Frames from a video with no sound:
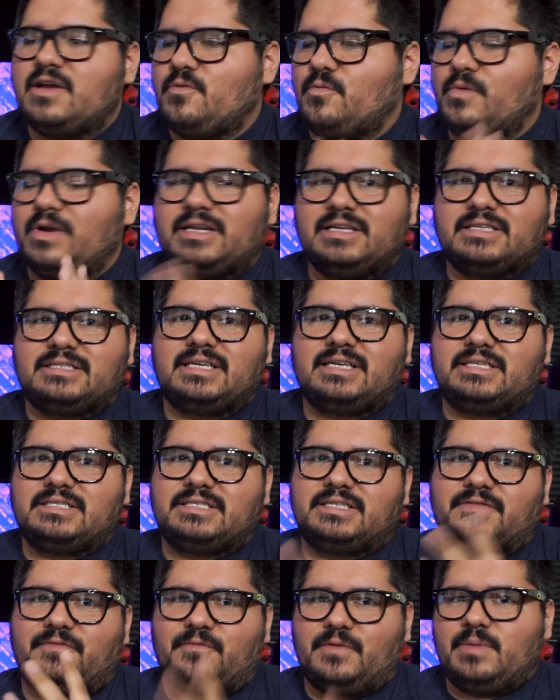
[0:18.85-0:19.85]
We're gonna send
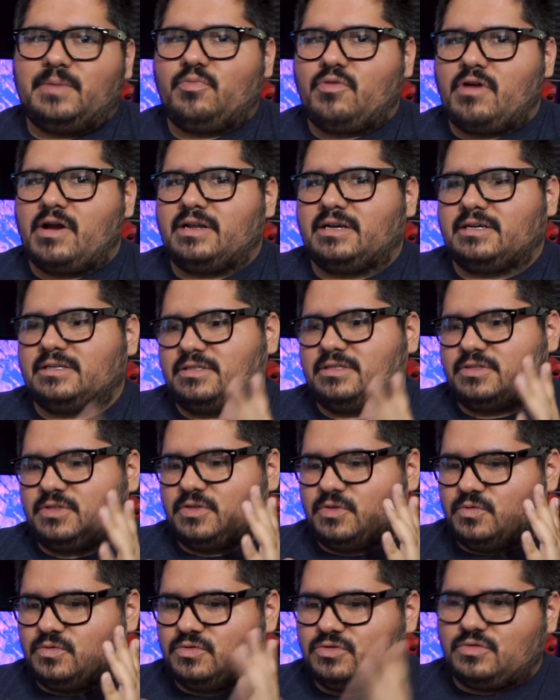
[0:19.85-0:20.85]
you a free product
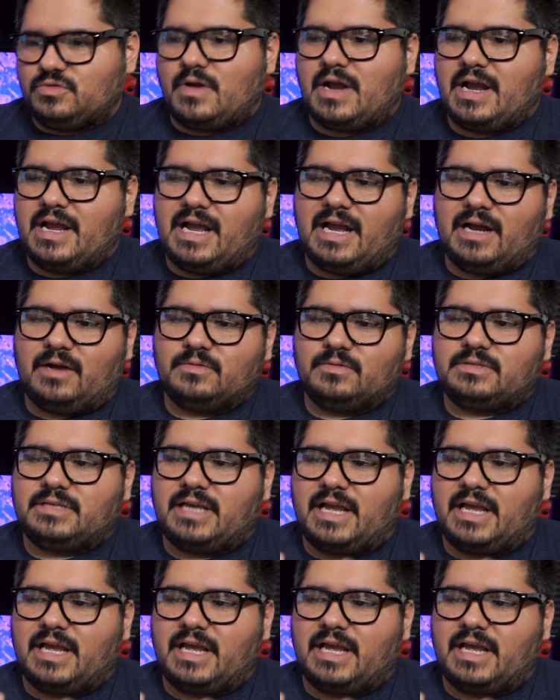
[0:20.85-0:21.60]
to try out